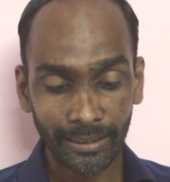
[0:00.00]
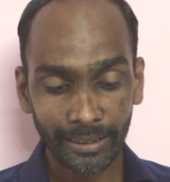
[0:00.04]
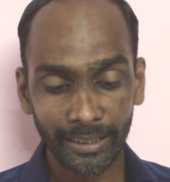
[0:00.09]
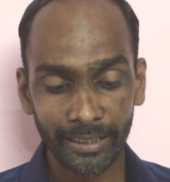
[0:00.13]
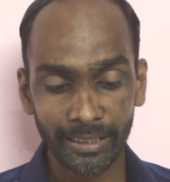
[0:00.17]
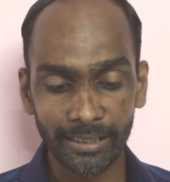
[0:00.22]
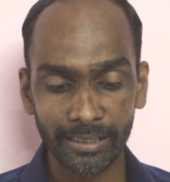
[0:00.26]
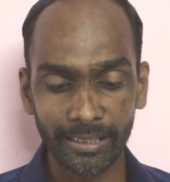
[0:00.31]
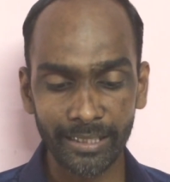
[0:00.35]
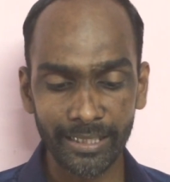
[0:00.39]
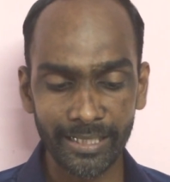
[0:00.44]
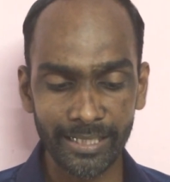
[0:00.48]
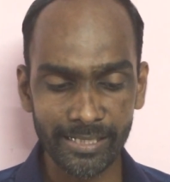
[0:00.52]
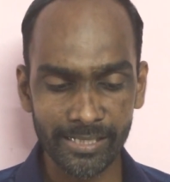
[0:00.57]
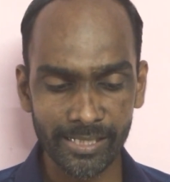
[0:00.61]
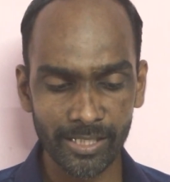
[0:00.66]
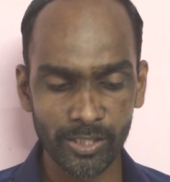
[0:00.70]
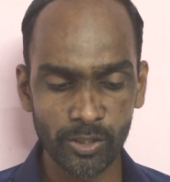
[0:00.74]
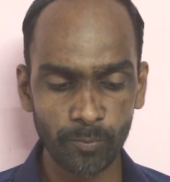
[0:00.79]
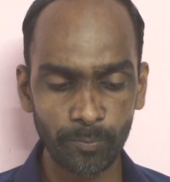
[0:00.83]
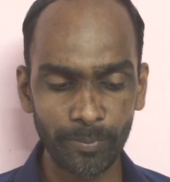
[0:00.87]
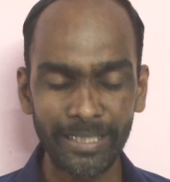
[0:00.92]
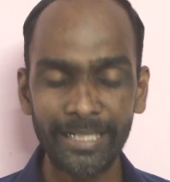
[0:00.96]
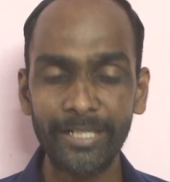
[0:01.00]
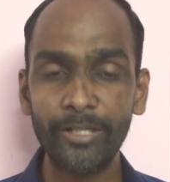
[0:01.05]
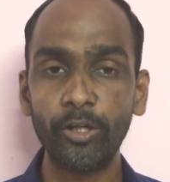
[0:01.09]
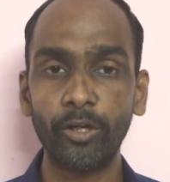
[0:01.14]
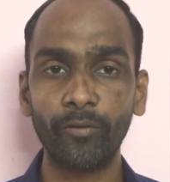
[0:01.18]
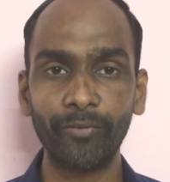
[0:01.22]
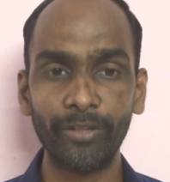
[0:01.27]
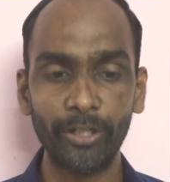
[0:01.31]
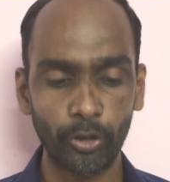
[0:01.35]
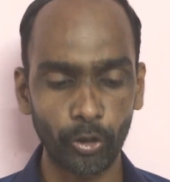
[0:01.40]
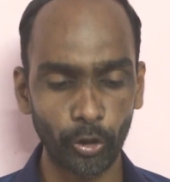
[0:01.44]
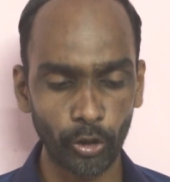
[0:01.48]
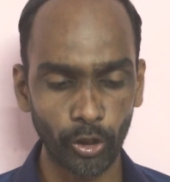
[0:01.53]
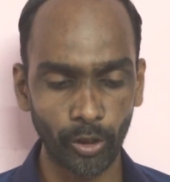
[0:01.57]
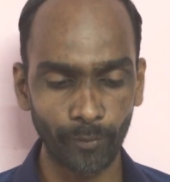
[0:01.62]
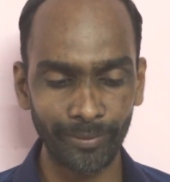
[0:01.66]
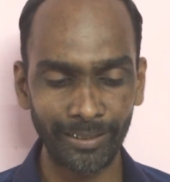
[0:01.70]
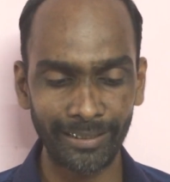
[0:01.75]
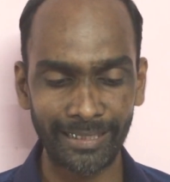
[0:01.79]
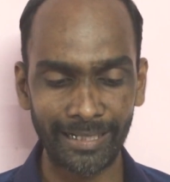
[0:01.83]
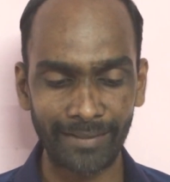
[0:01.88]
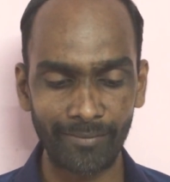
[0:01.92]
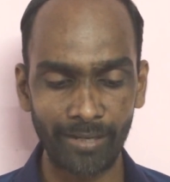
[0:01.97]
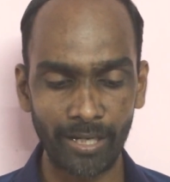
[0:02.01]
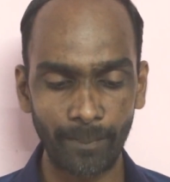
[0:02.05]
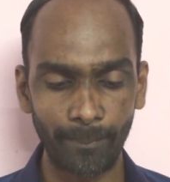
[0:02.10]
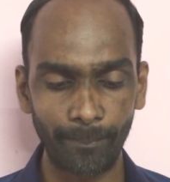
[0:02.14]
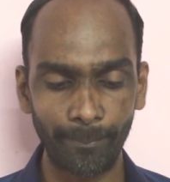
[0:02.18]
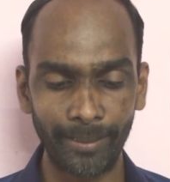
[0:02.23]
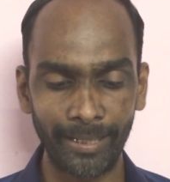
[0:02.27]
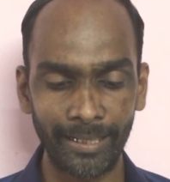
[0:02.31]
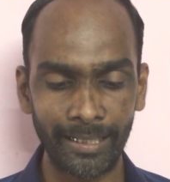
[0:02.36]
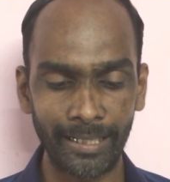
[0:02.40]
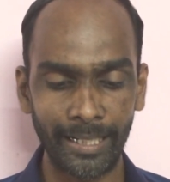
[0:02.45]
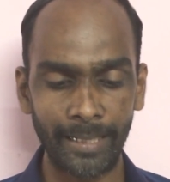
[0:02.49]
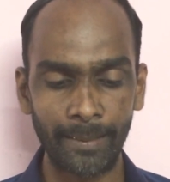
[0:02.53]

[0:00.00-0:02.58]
increase the speed of economic development,